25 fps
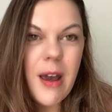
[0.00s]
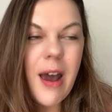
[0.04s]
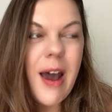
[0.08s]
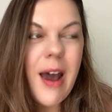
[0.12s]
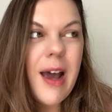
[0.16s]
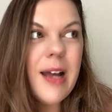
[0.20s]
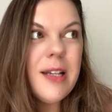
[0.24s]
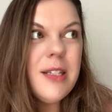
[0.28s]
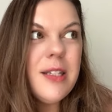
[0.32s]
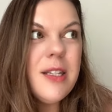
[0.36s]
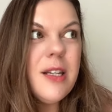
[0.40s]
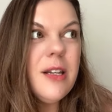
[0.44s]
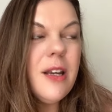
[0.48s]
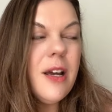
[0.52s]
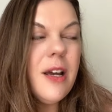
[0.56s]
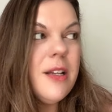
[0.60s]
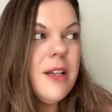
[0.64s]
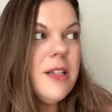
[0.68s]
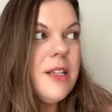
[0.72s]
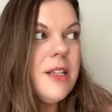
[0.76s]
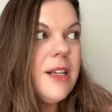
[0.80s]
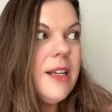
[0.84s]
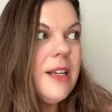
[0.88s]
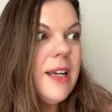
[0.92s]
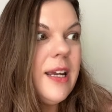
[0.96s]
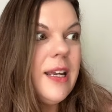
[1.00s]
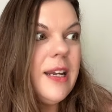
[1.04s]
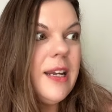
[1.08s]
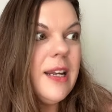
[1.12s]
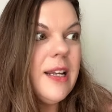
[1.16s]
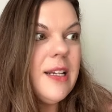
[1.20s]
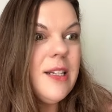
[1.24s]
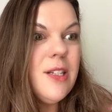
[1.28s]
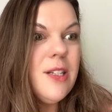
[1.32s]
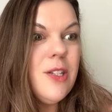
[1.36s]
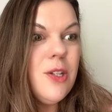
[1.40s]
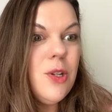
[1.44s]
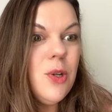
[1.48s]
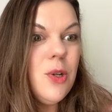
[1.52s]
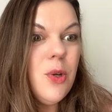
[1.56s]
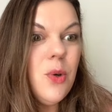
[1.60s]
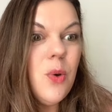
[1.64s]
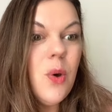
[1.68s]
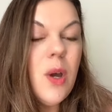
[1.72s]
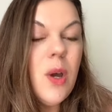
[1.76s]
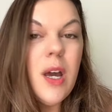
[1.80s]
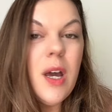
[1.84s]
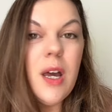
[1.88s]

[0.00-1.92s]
I had to learn to lean into